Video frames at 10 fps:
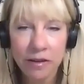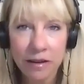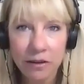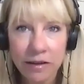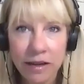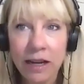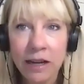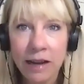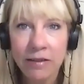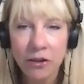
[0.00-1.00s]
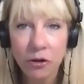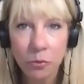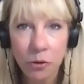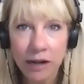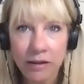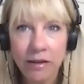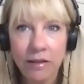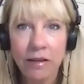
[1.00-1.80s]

single day as a new practice,